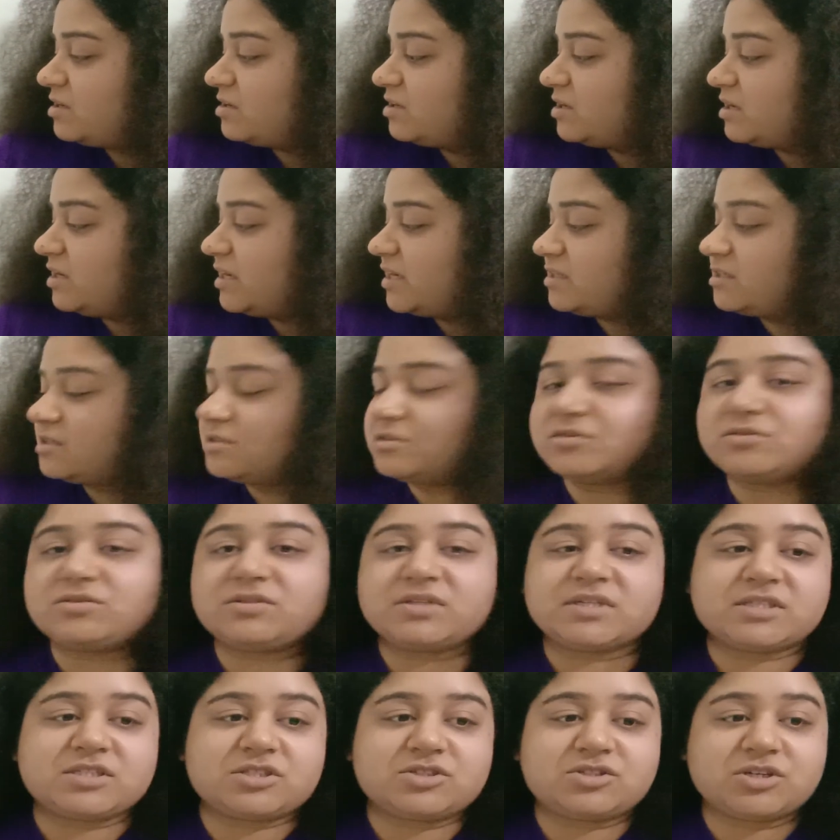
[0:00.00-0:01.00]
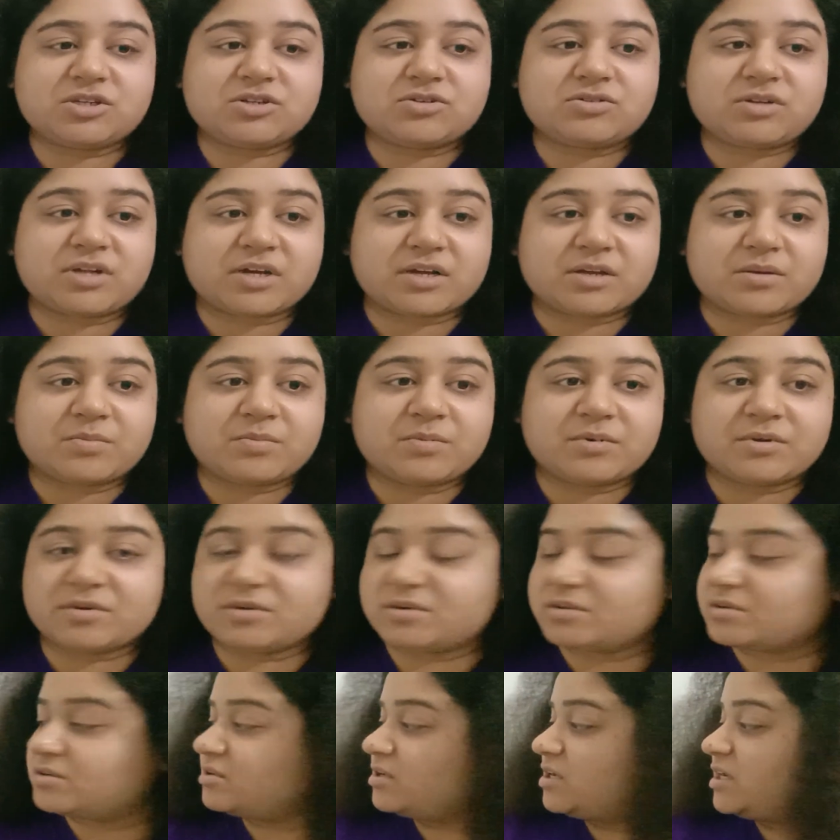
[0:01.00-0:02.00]
related to this genotype,
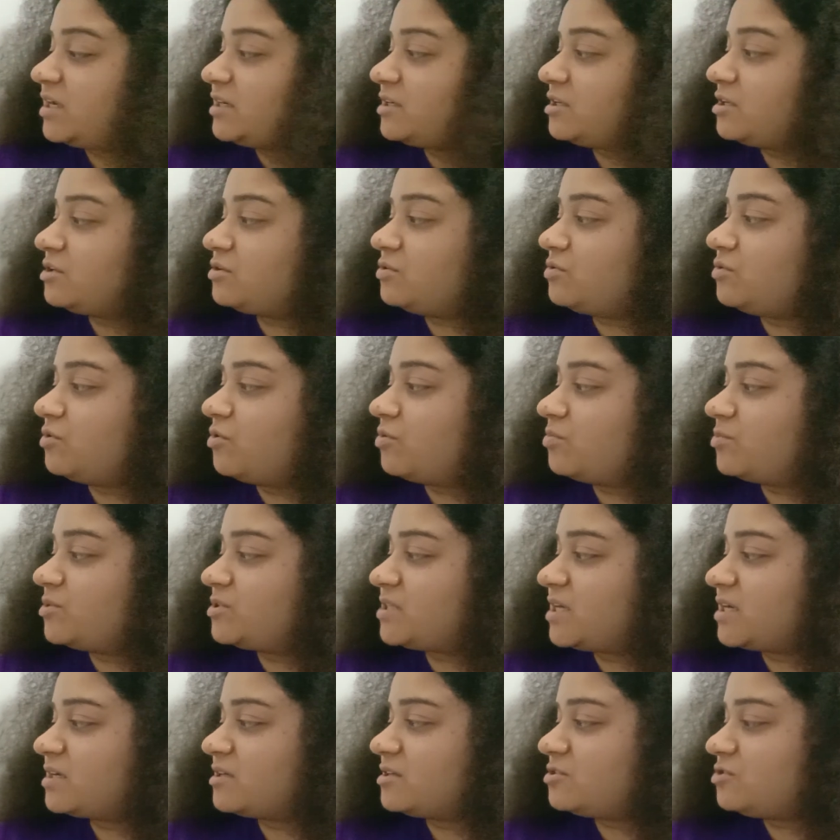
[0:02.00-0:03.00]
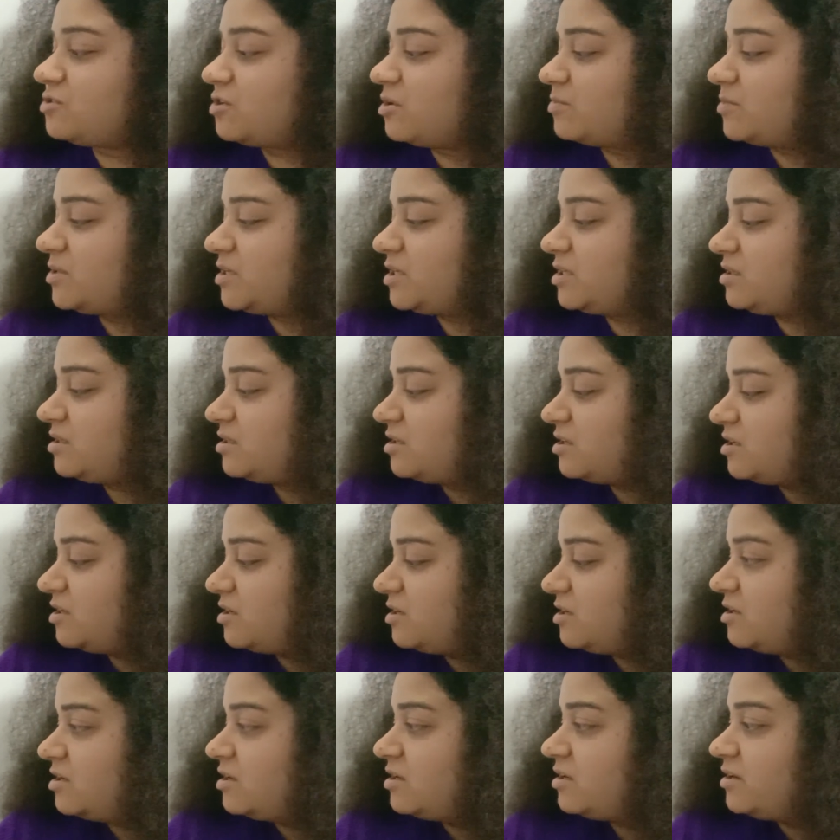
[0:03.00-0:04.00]
related to homozygous dominant,
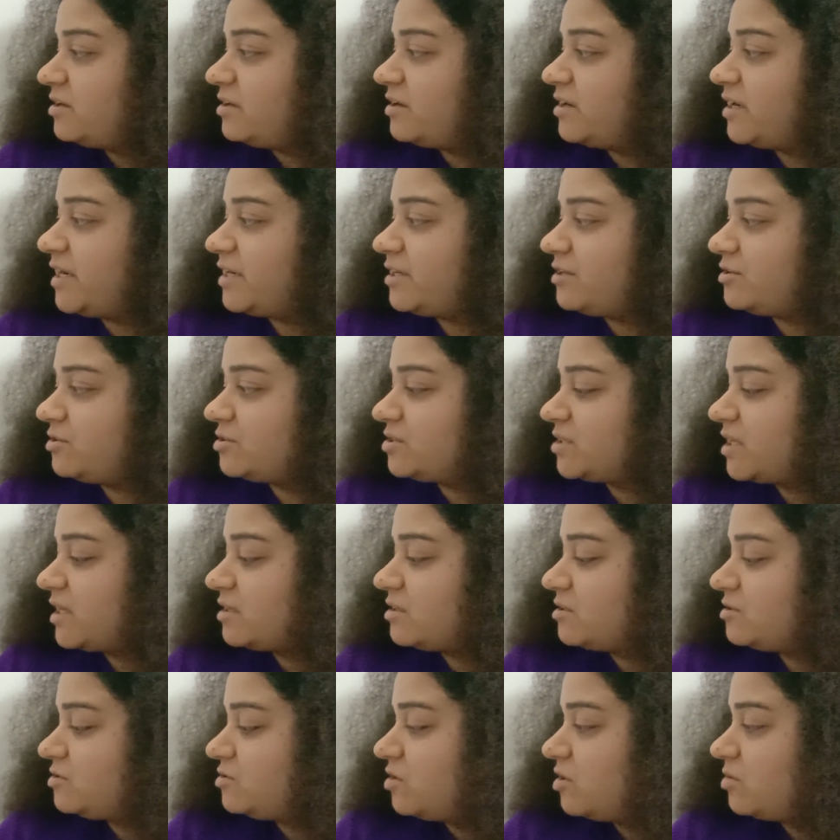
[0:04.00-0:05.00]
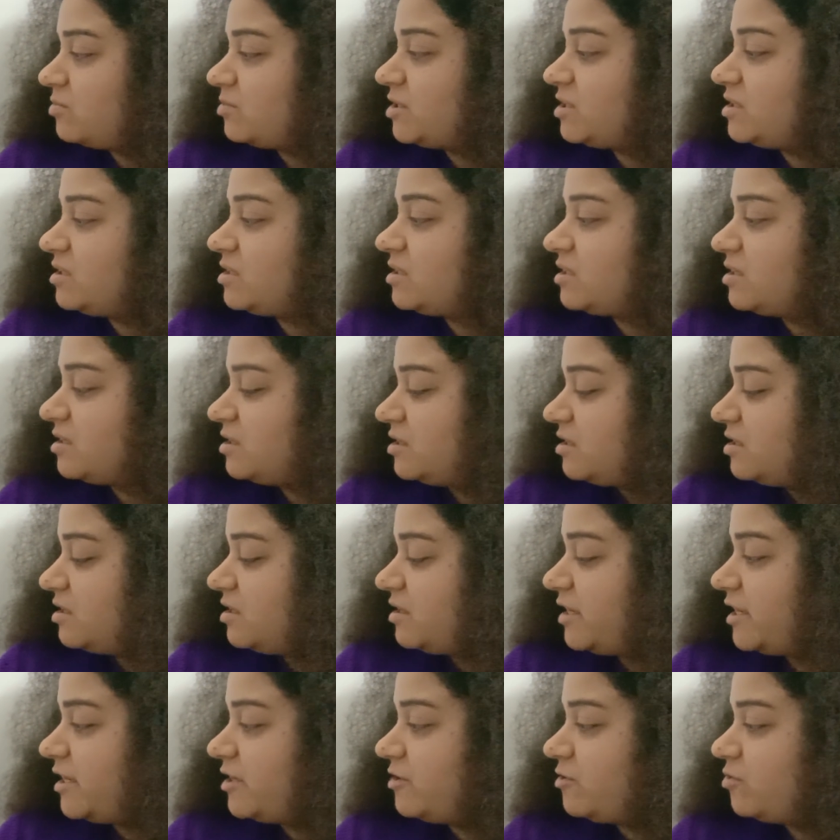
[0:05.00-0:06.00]
heterozygous dominant,
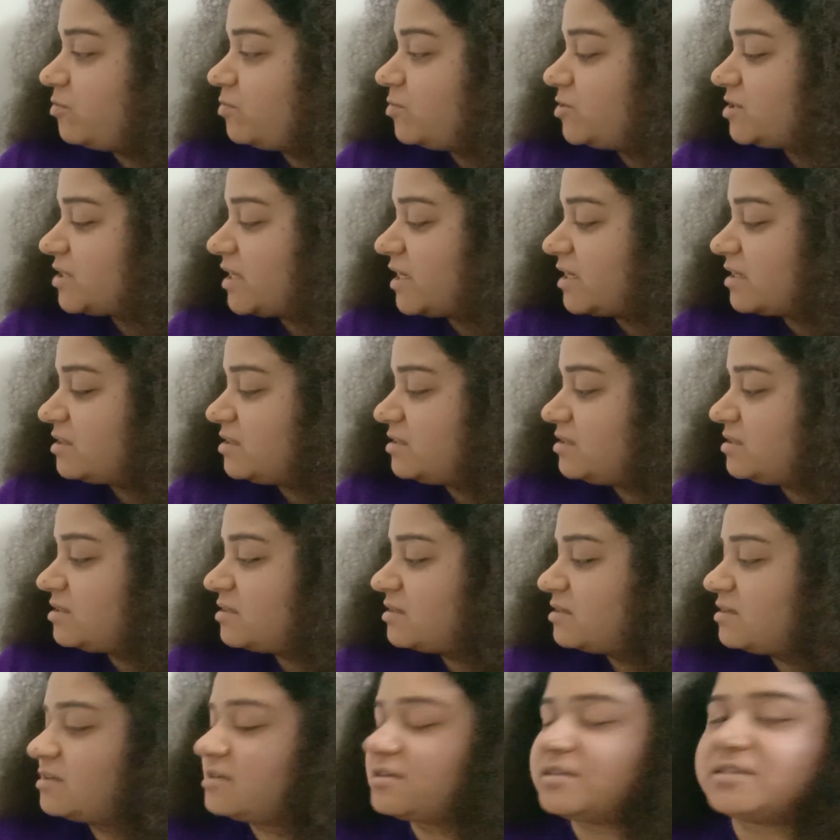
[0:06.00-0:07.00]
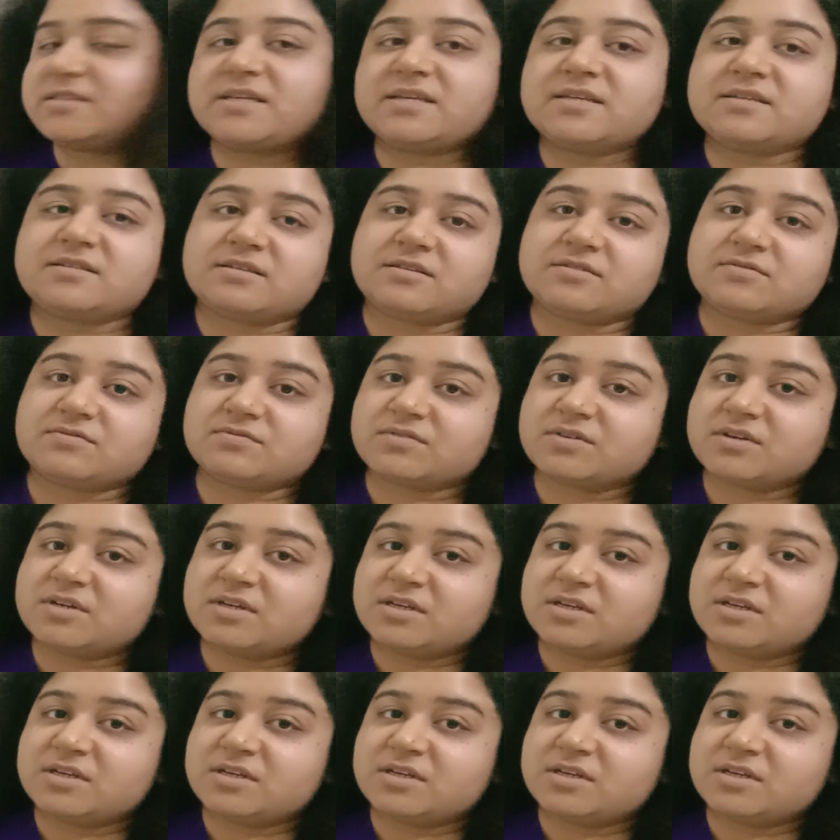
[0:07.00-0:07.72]
and homozygous recessive.